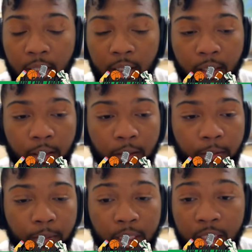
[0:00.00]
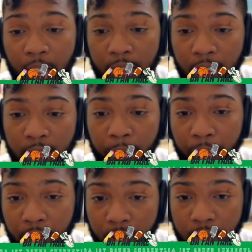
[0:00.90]
um, this series against the
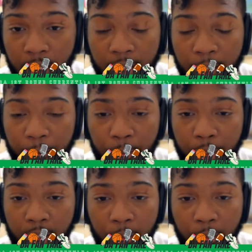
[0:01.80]
Bucks, like they've been beating